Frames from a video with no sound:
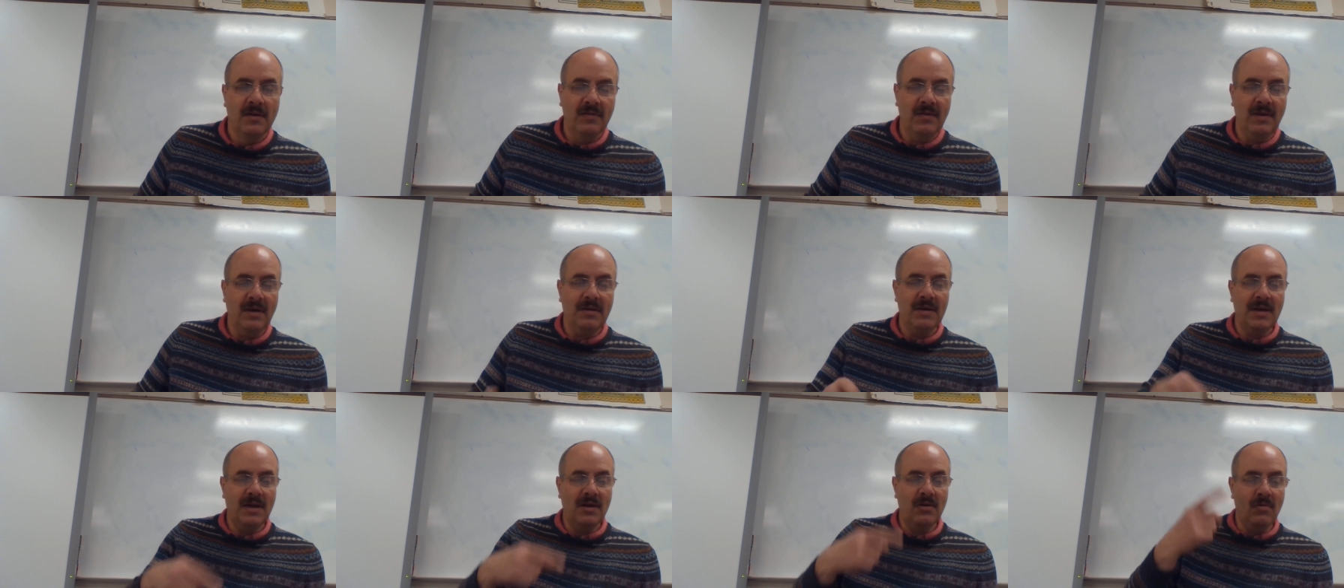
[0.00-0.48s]

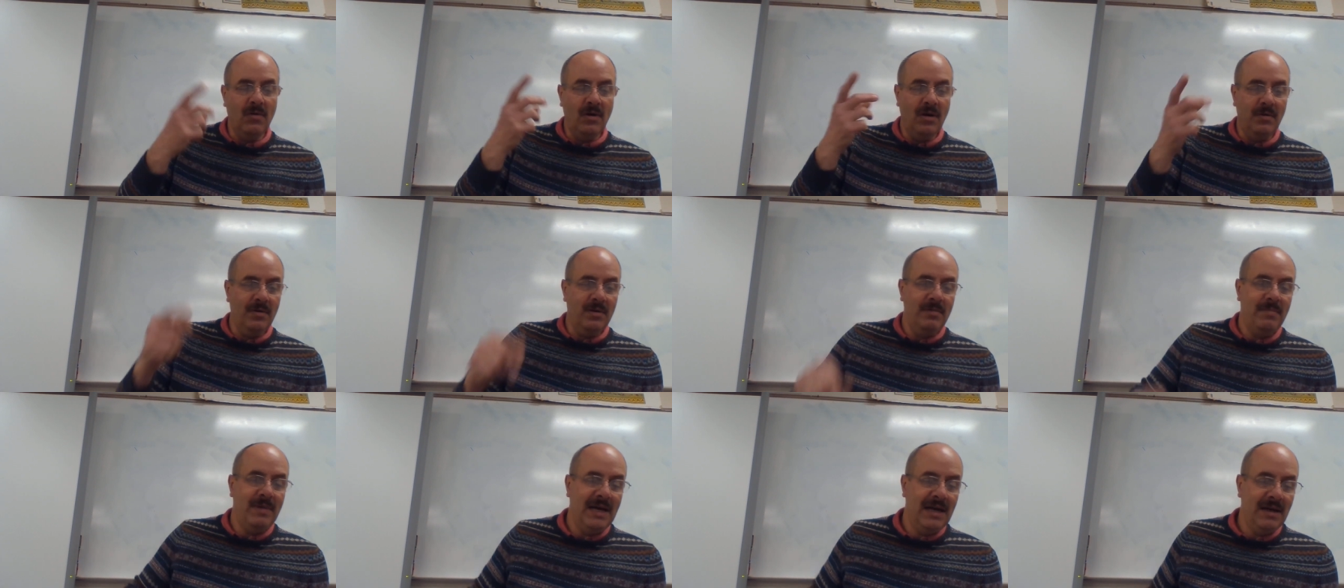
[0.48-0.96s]
So now I got to go
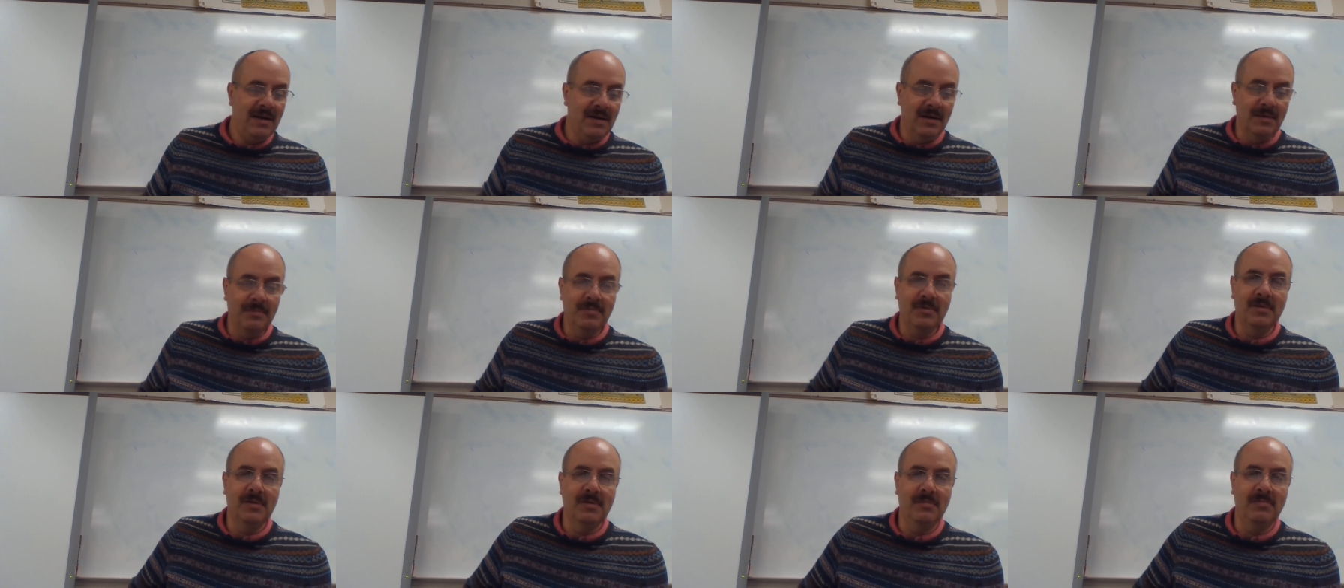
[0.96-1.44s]
all the way back
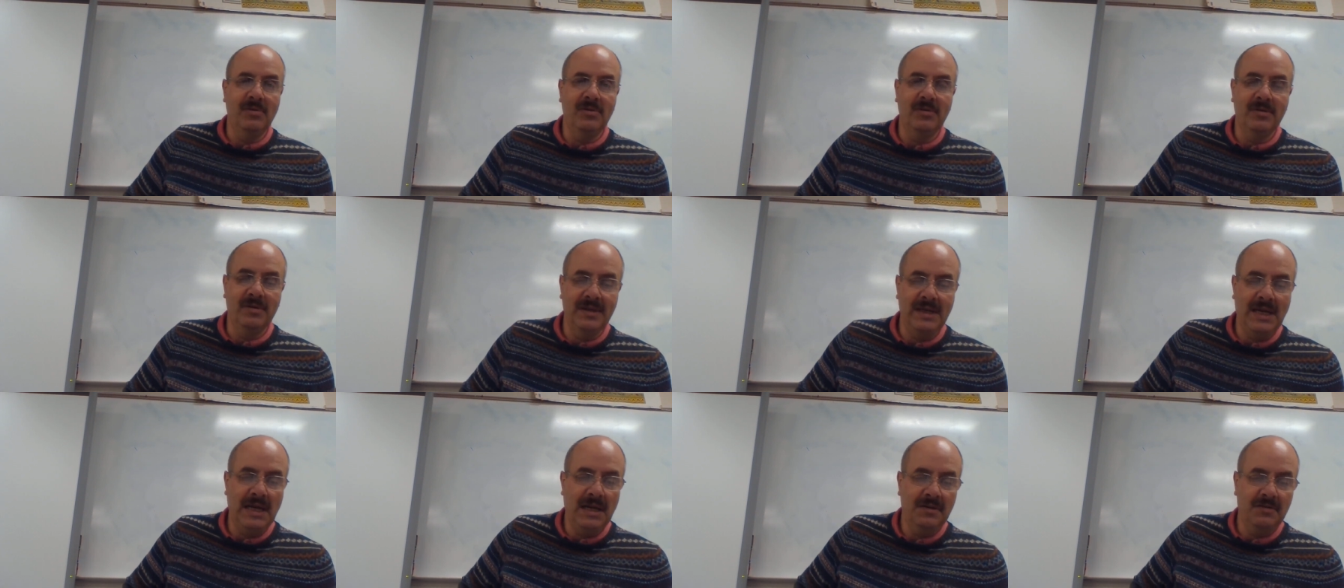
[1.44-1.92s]
up and
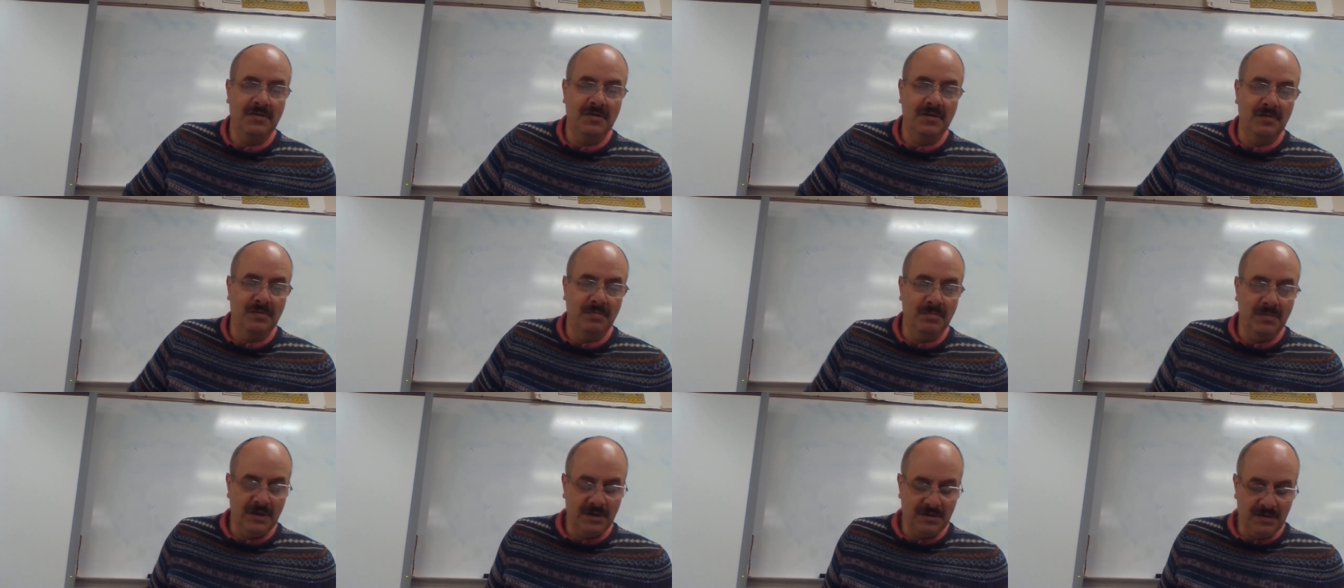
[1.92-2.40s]
pull the
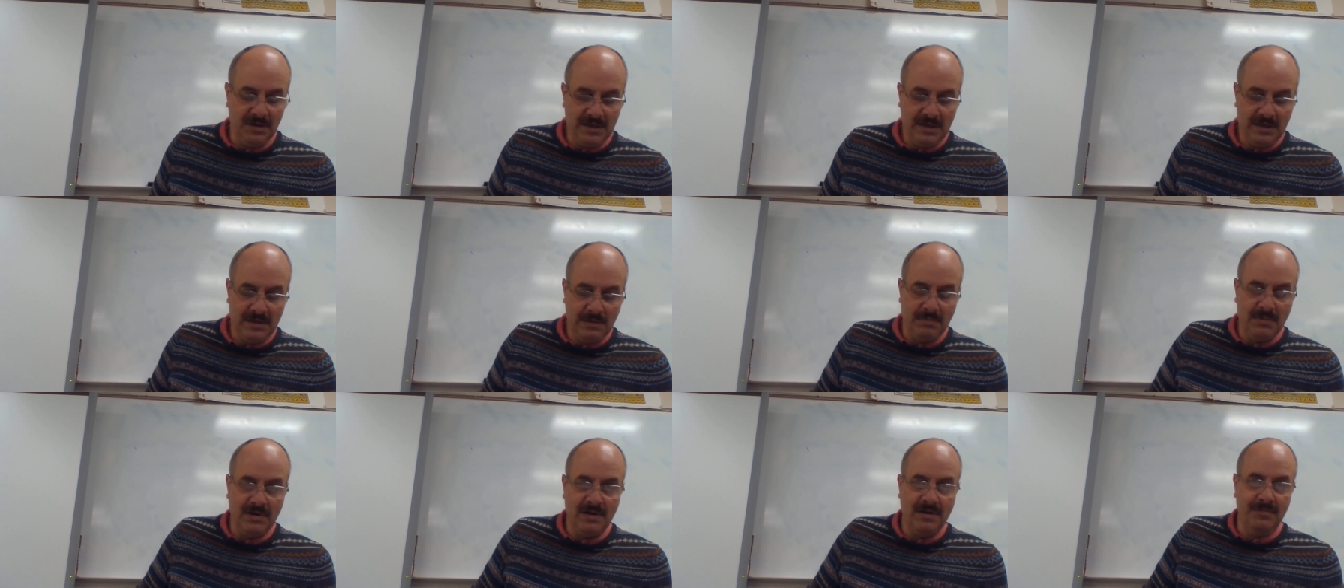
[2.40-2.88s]
answer from letter
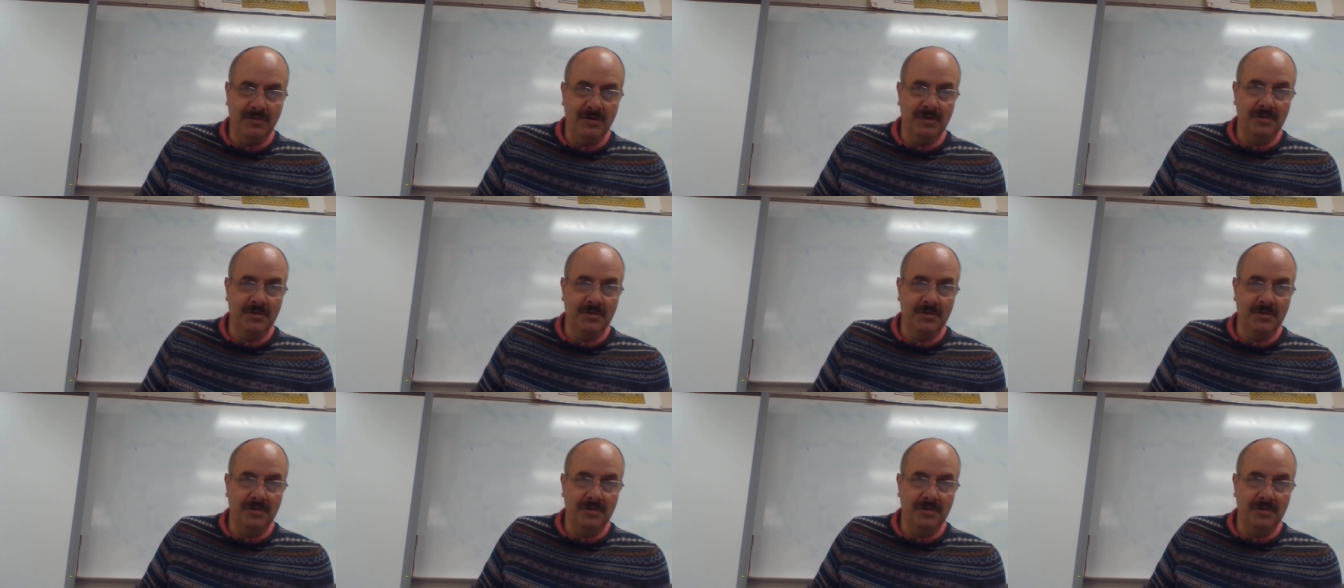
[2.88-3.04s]
E above,